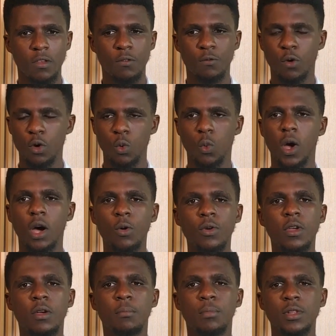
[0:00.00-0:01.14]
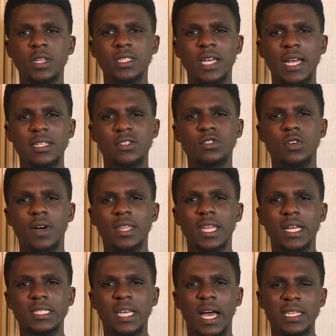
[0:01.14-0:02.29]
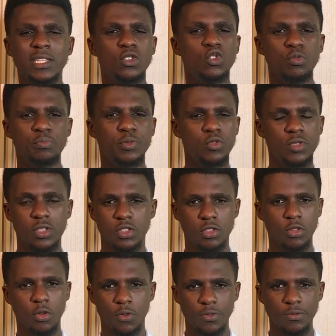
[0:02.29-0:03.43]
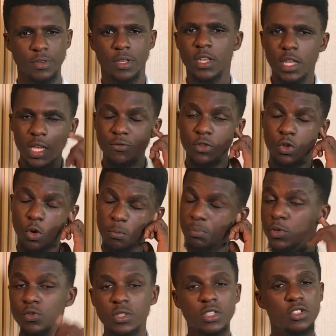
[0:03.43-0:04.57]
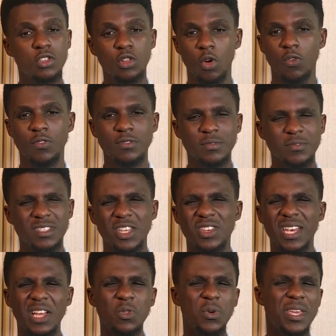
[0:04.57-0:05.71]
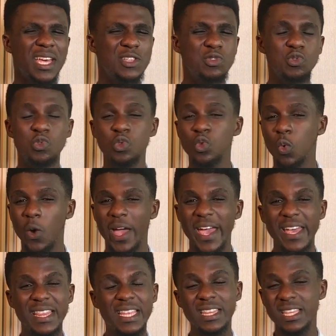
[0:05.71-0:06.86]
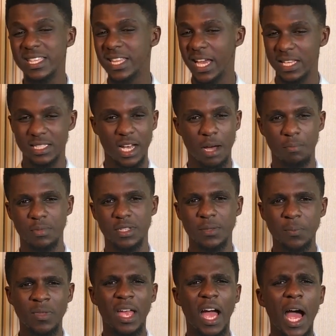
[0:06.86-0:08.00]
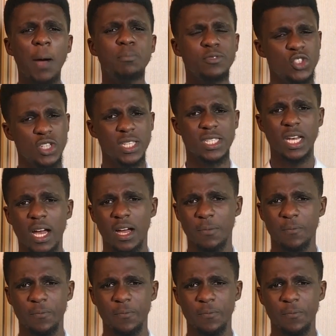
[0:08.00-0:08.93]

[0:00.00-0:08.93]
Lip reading: for a while, but later I discovered that I need to build this love. If you don't build this love, then you cannot get to know anything that is happening. Appreciate her.